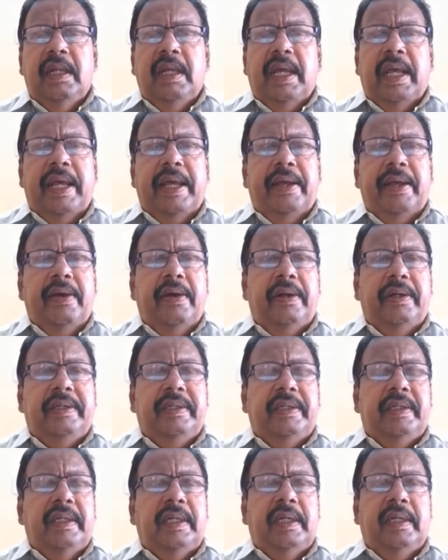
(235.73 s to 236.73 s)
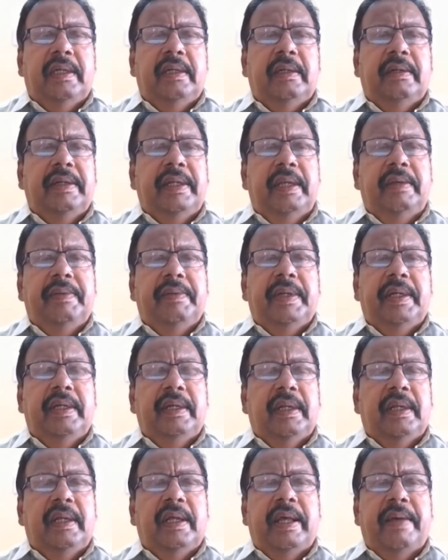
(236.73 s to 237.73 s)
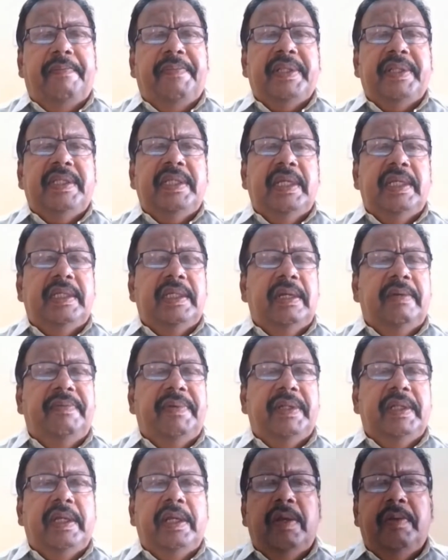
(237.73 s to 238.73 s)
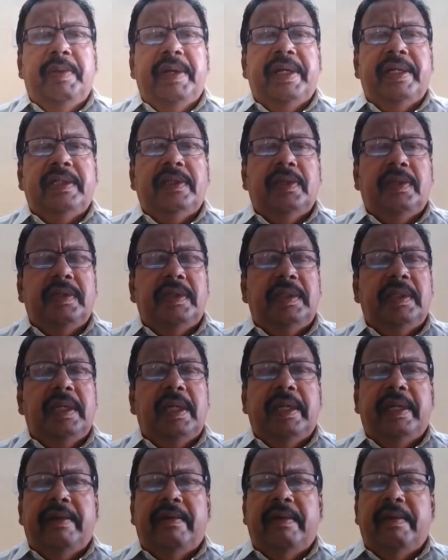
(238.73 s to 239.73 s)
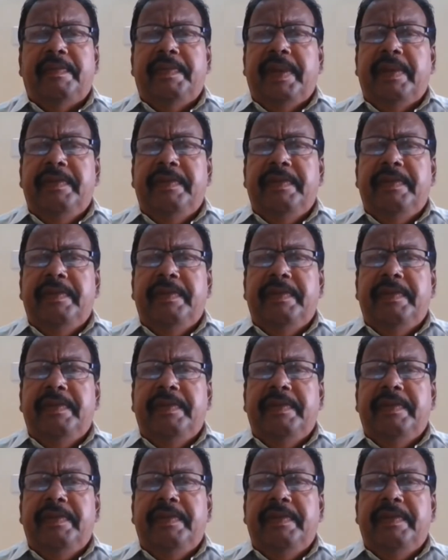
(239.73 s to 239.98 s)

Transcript: I got even appreciation from the Human Resource Development